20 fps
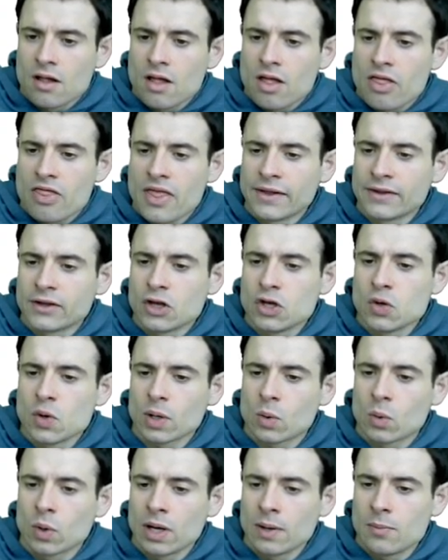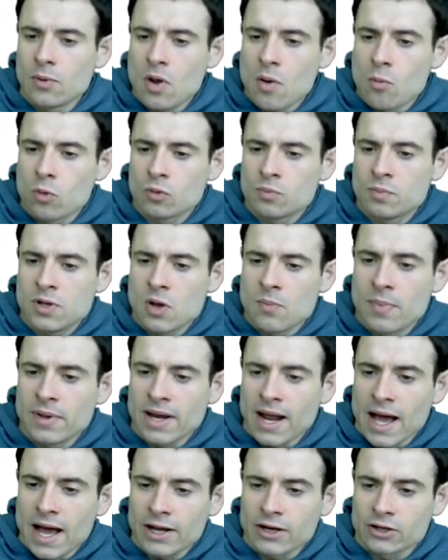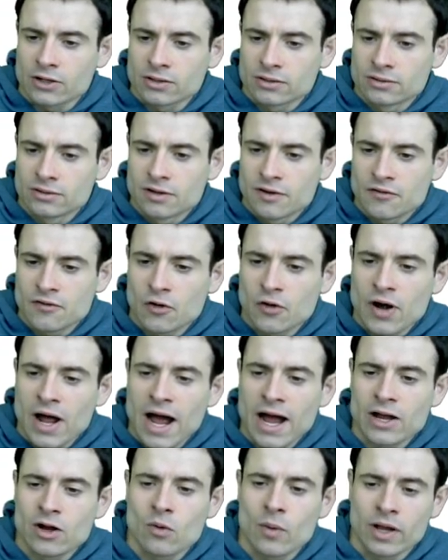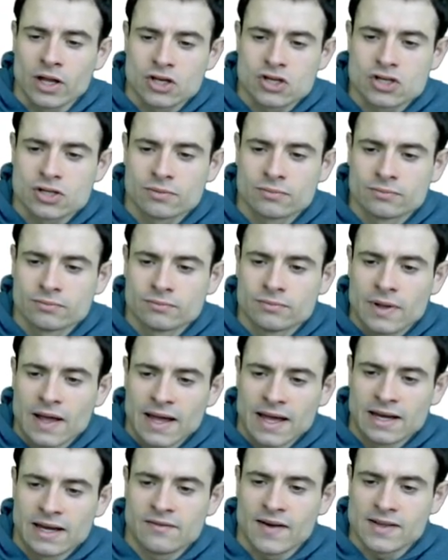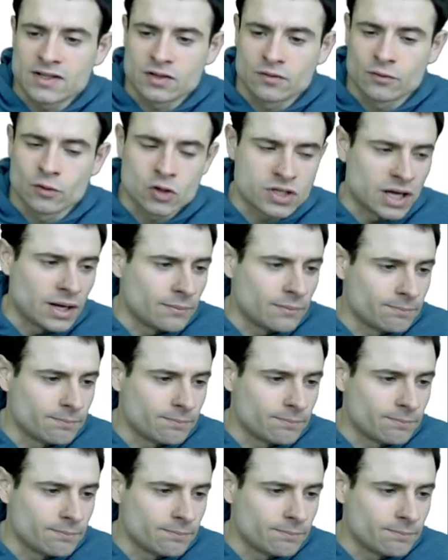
then the new equilibrium would be a bit higher for a higher wage and vice versa.